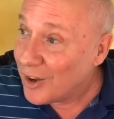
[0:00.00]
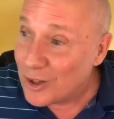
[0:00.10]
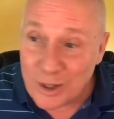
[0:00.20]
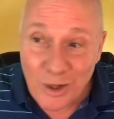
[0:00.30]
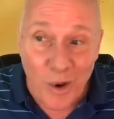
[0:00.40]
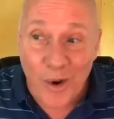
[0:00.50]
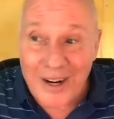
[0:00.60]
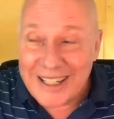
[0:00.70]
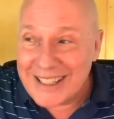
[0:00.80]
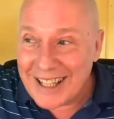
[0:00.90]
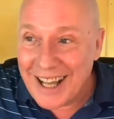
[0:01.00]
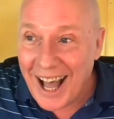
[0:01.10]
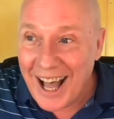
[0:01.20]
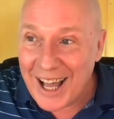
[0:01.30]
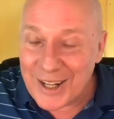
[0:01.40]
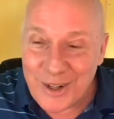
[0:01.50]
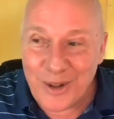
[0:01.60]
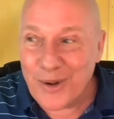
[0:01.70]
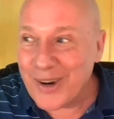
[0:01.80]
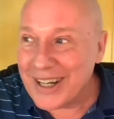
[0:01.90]
Glory to God,
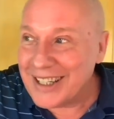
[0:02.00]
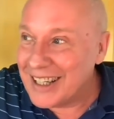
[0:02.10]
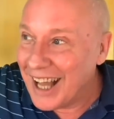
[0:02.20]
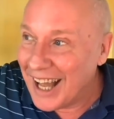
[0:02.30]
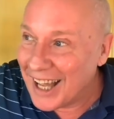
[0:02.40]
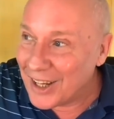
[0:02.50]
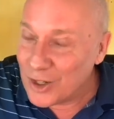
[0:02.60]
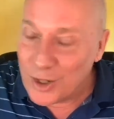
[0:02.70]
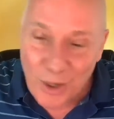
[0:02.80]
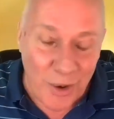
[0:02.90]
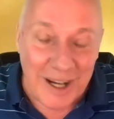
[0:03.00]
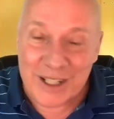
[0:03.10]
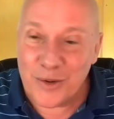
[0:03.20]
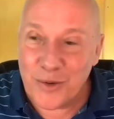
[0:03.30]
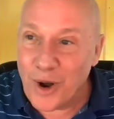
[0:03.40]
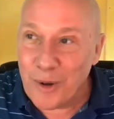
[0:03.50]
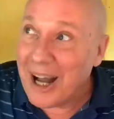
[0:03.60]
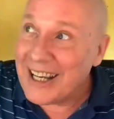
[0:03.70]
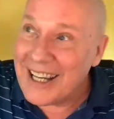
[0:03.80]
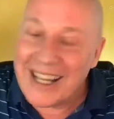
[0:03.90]
glory to God, glory to
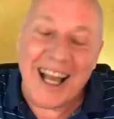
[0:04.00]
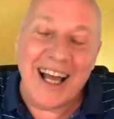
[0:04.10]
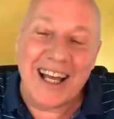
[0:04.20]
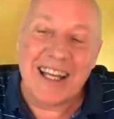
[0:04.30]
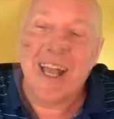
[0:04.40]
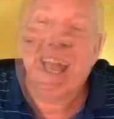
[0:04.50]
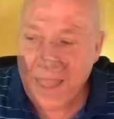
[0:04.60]
Almighty God.